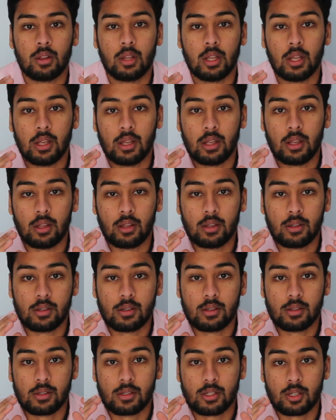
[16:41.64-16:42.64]
The
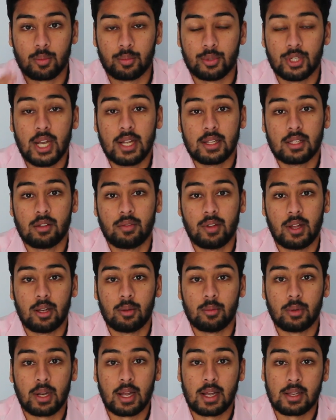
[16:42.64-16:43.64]
subjective
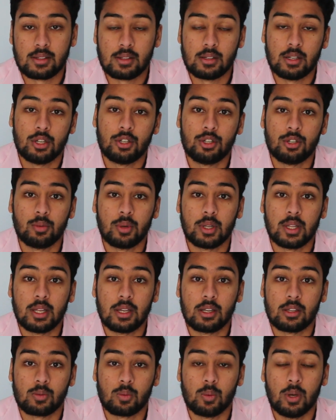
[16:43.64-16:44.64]
element has an issue with
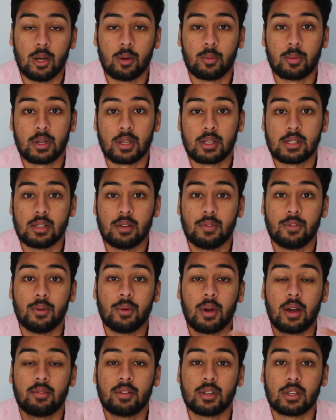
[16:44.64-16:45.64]
it as well, because if you
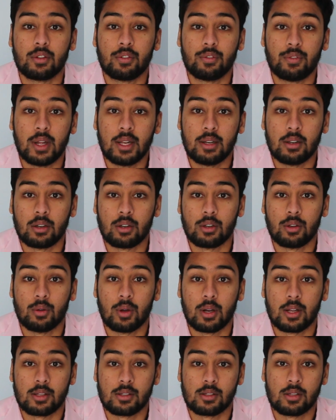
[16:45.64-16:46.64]
have a defendant who
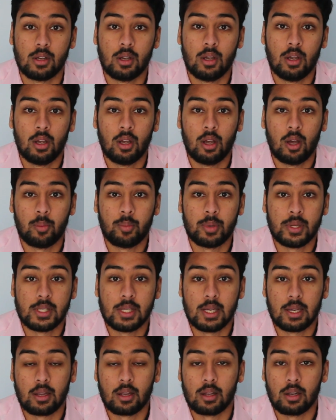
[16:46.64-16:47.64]
has a
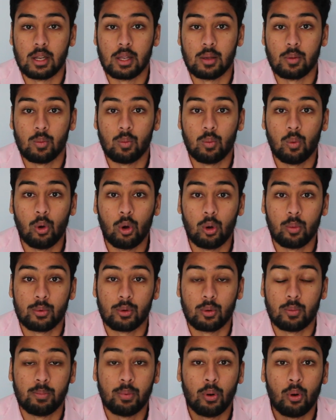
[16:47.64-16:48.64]
particularly warped
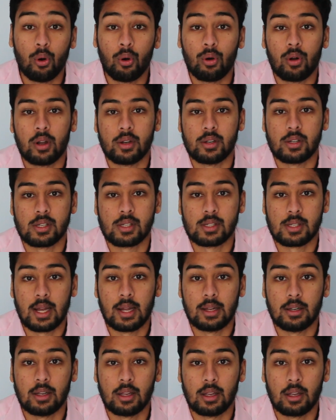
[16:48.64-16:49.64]
or poor
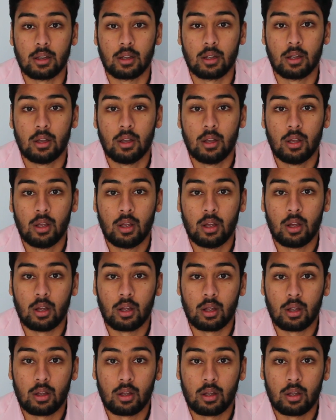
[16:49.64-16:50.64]
understanding
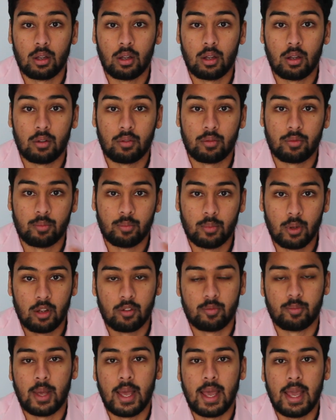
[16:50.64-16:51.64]
of
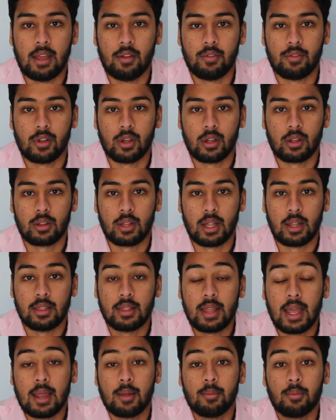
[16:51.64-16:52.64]
behavior, then
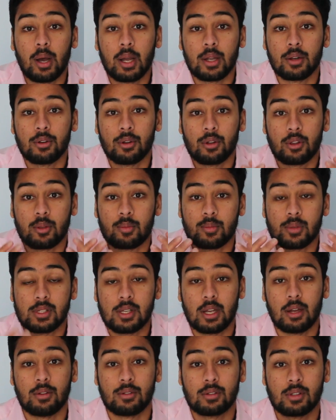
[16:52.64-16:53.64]
they might not
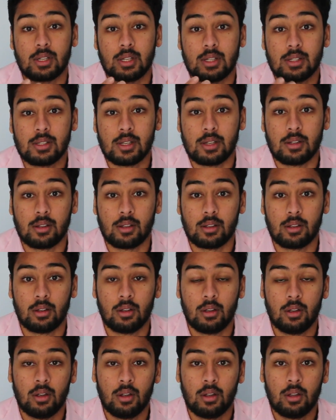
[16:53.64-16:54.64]
themselves consider
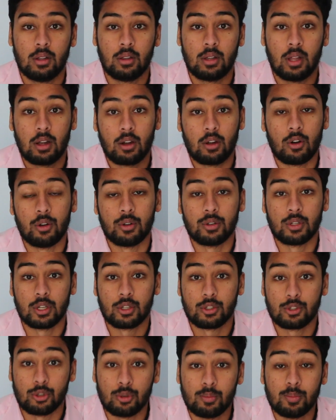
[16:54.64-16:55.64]
their
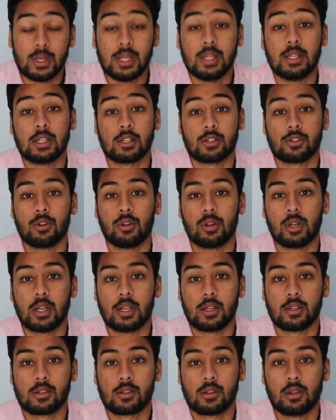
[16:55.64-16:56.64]
conduct to be
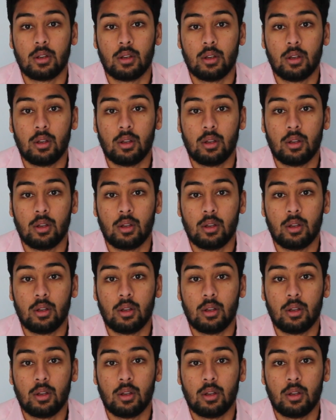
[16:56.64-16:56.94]
dishonest,